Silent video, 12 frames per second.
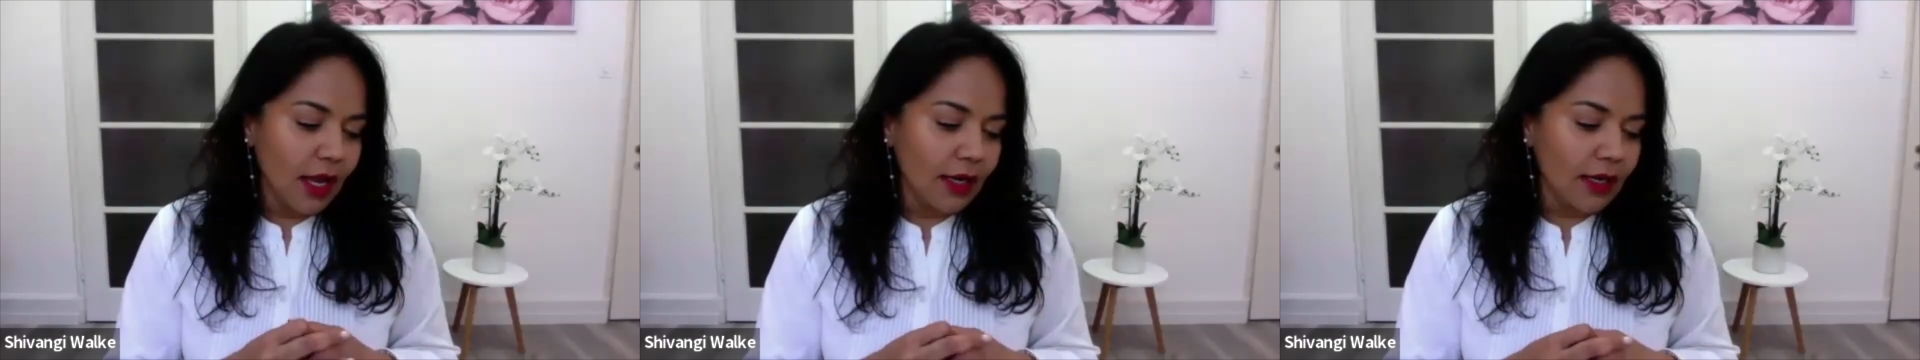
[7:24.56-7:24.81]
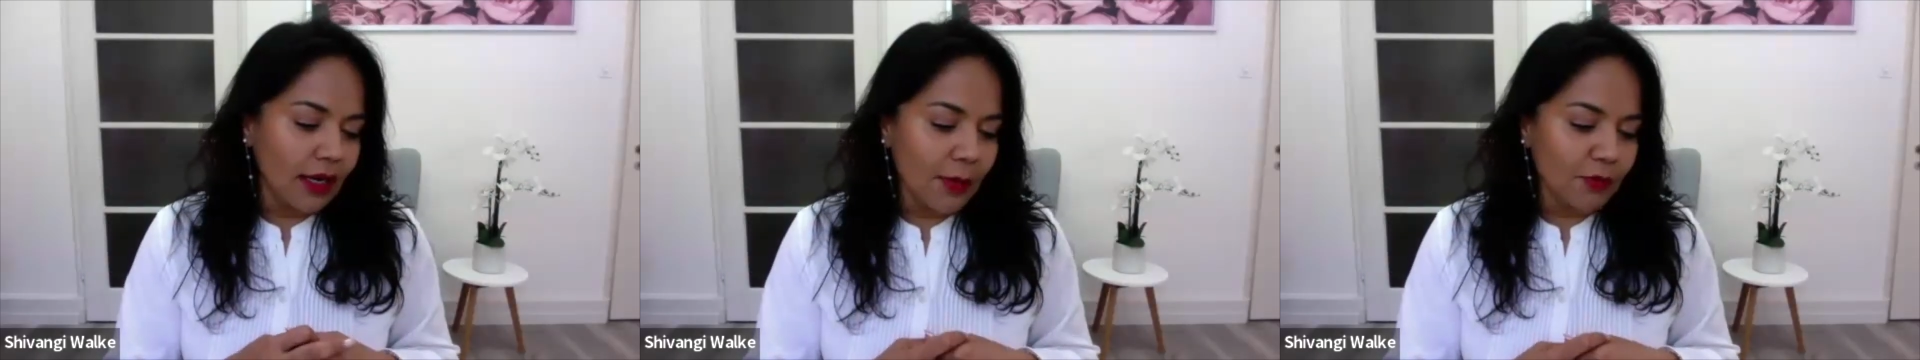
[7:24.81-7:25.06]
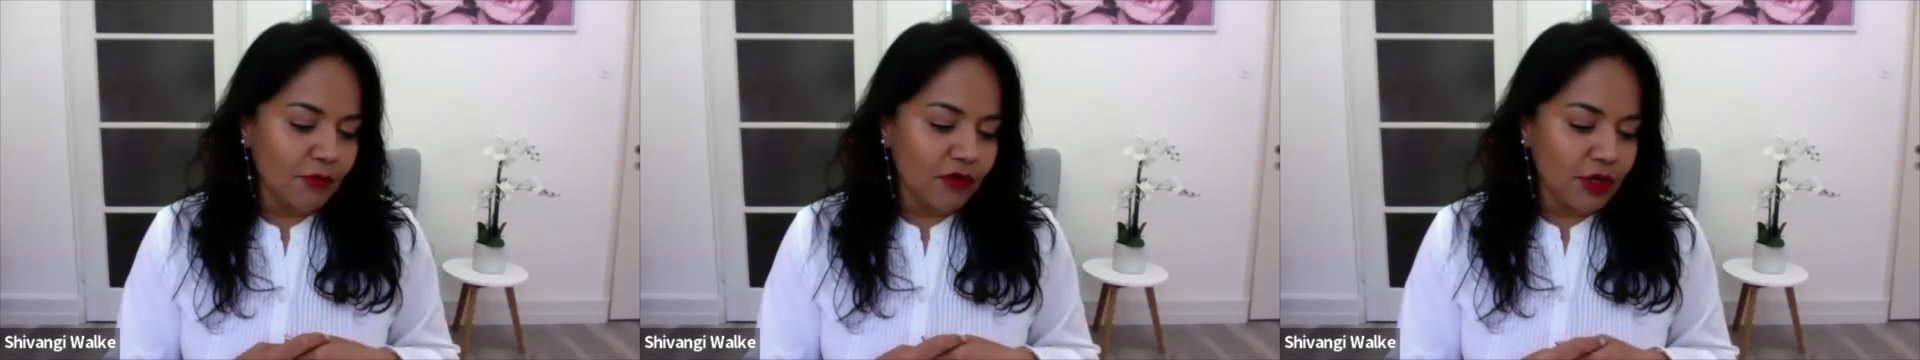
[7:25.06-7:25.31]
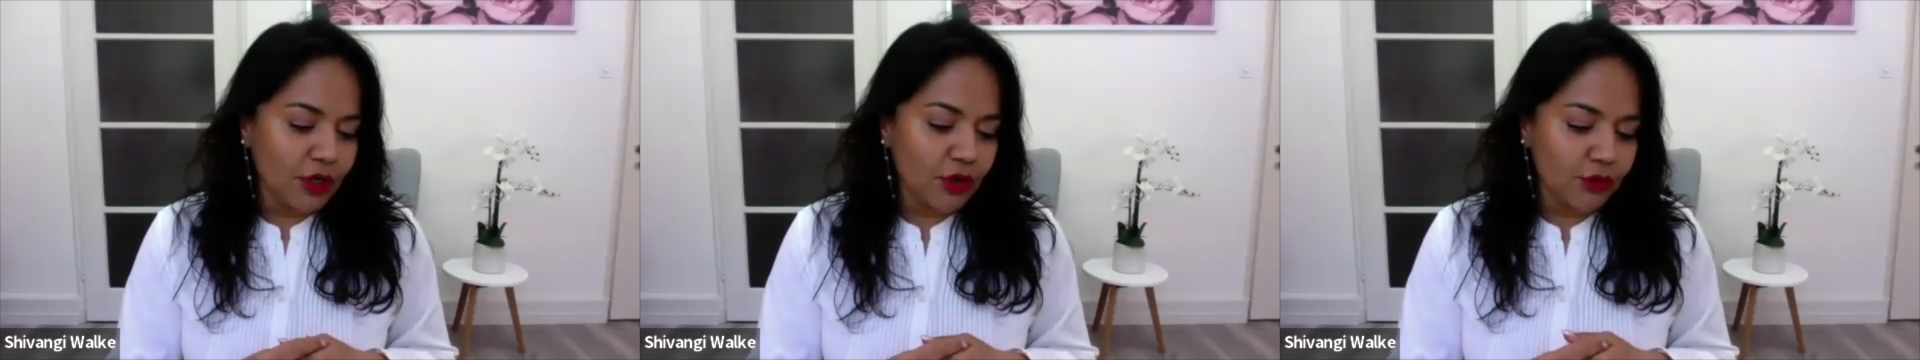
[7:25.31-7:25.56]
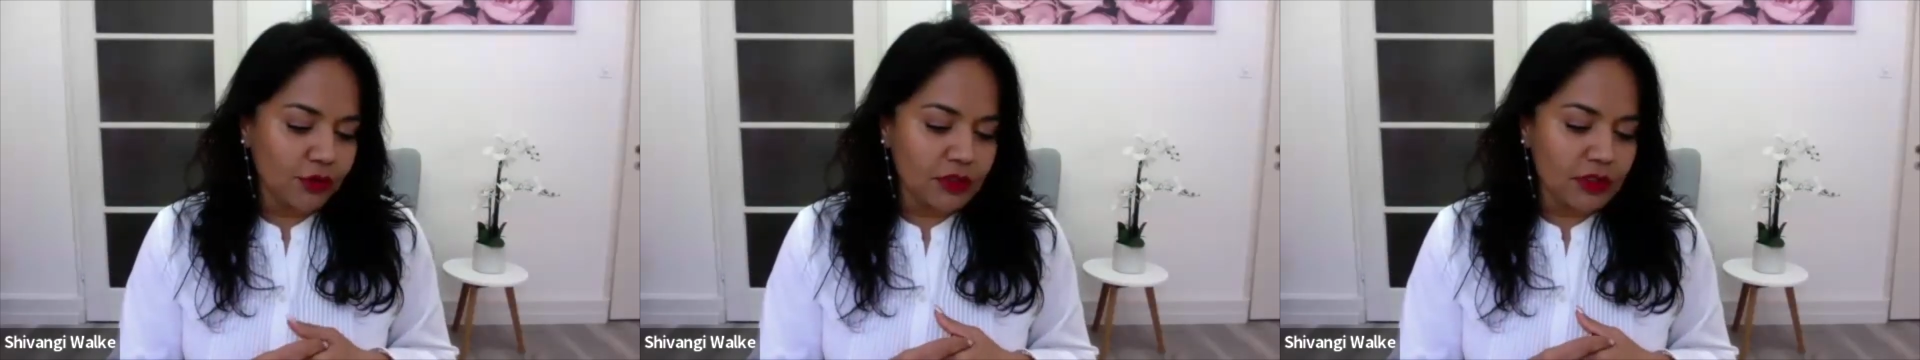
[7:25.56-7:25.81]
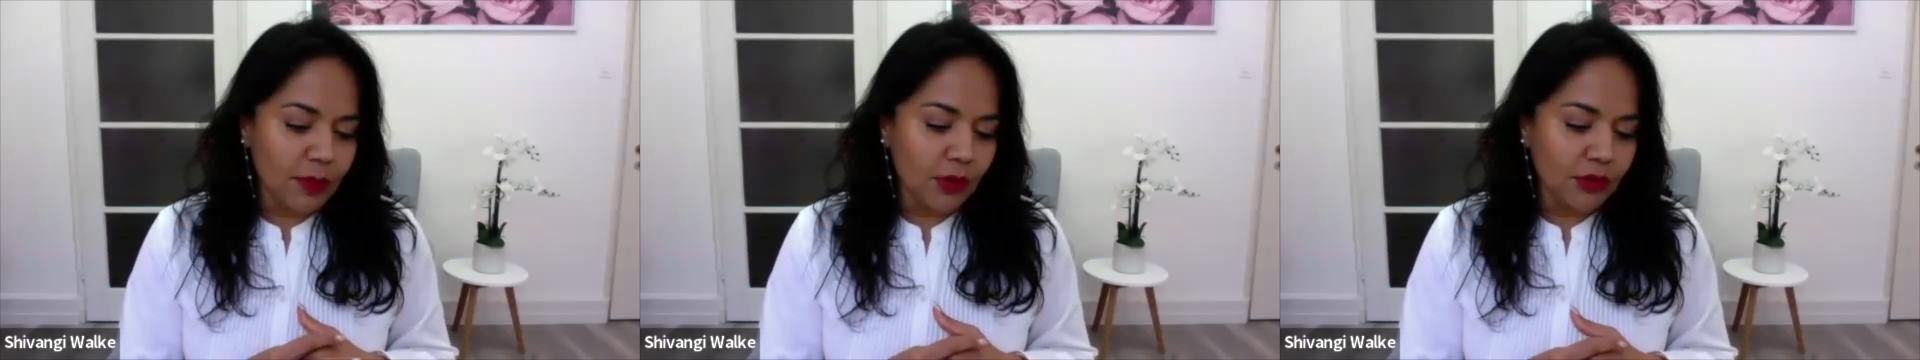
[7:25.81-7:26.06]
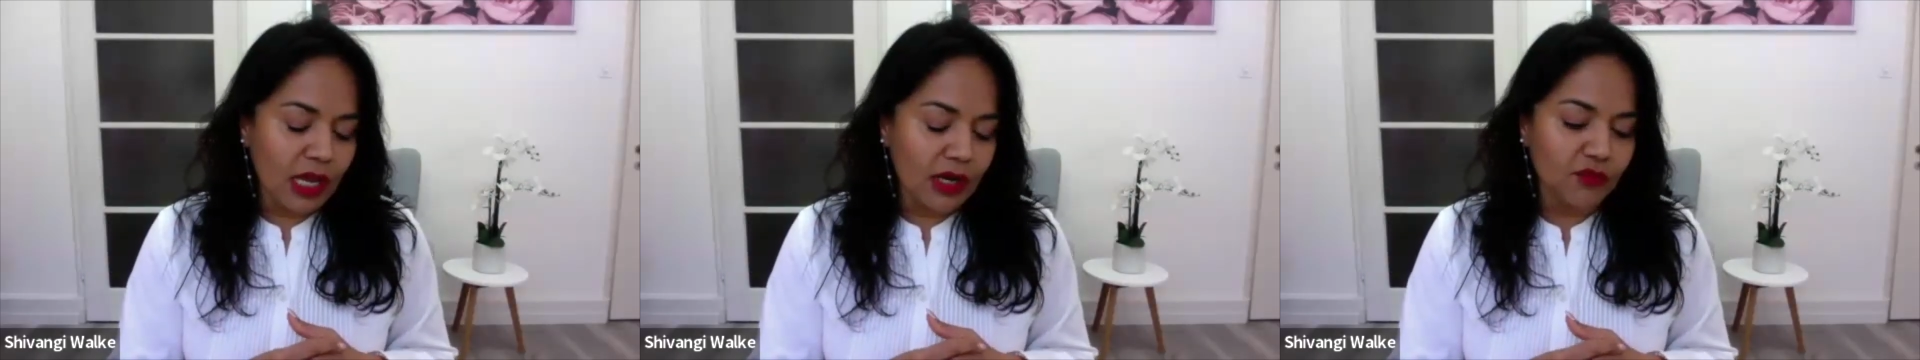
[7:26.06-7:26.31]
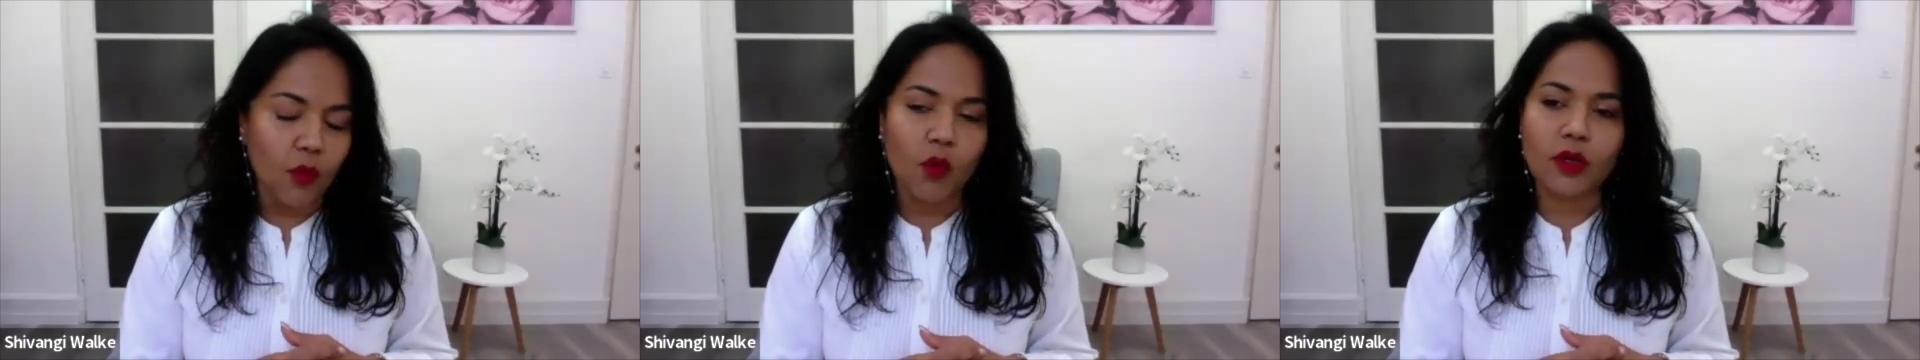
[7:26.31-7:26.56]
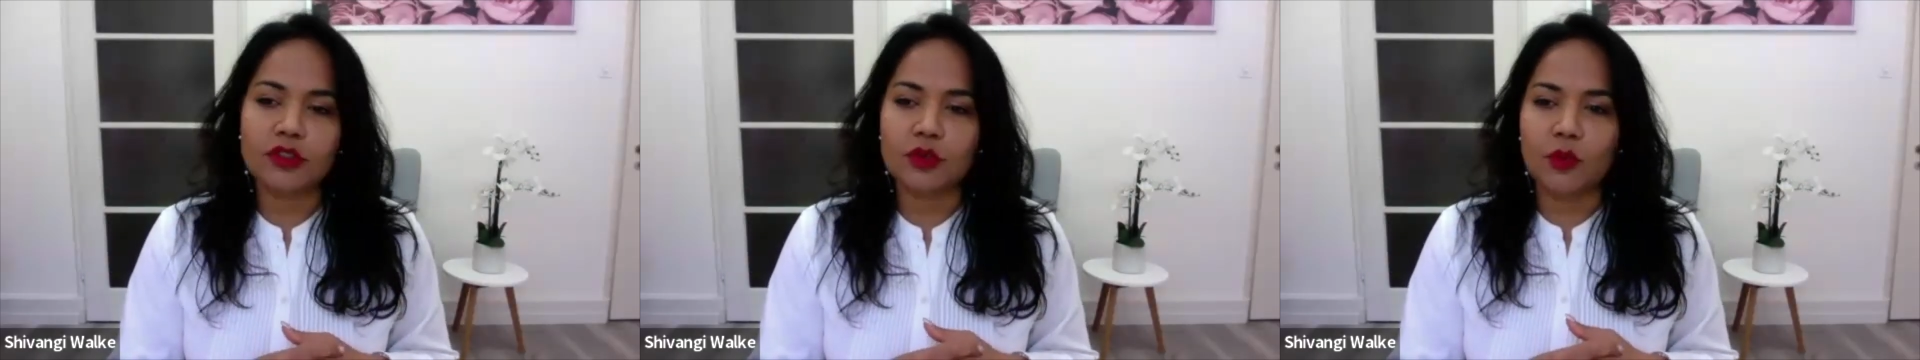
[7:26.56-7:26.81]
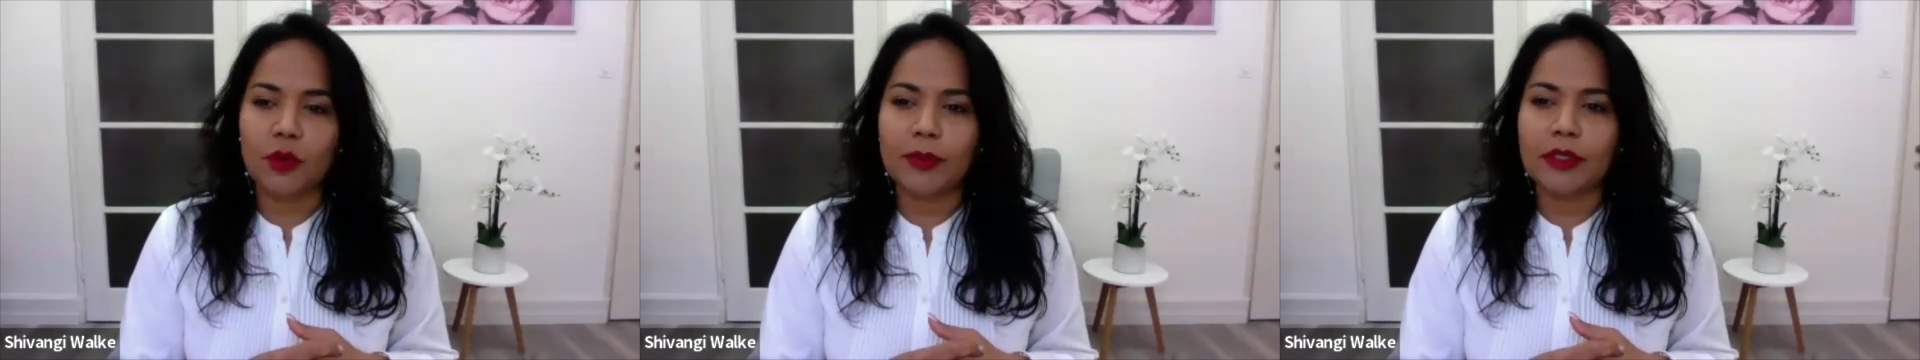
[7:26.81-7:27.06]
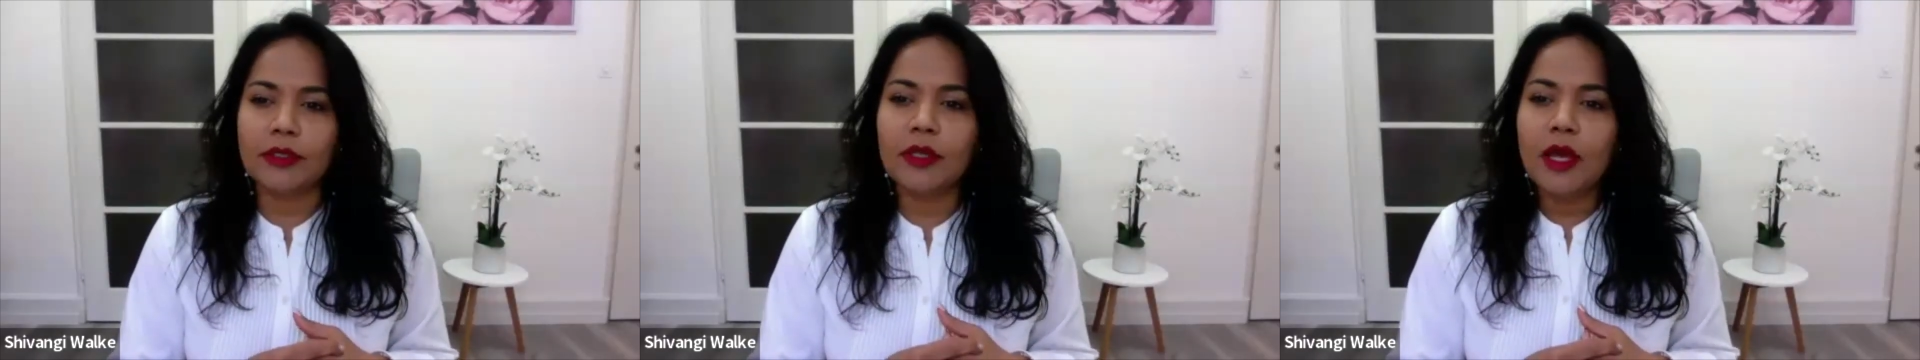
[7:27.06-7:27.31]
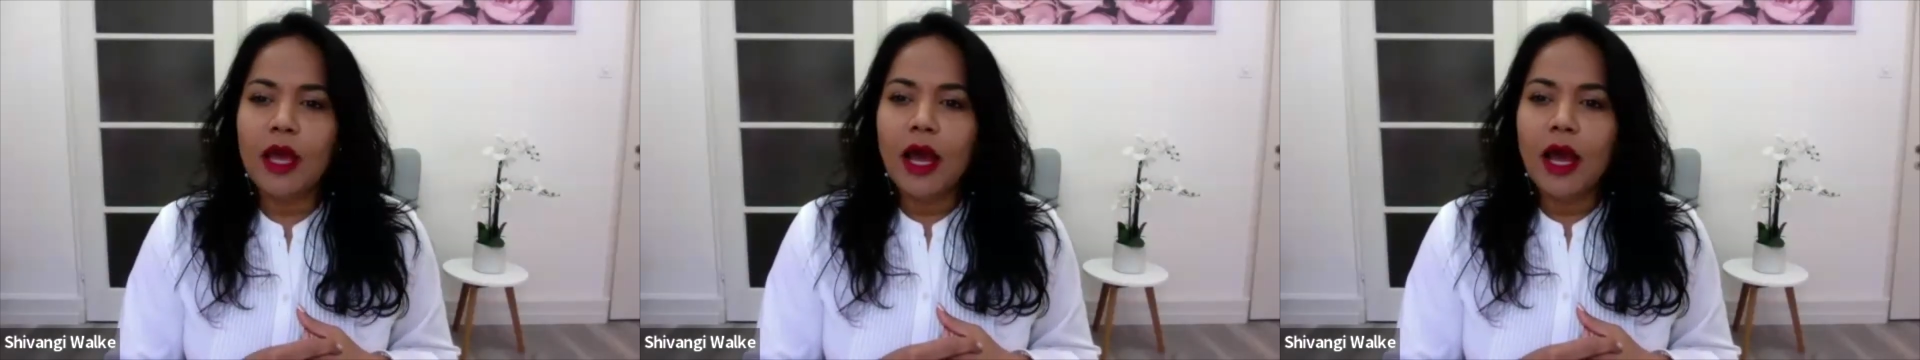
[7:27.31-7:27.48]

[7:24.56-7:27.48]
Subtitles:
And I'm very curious about that for Wonder Woman.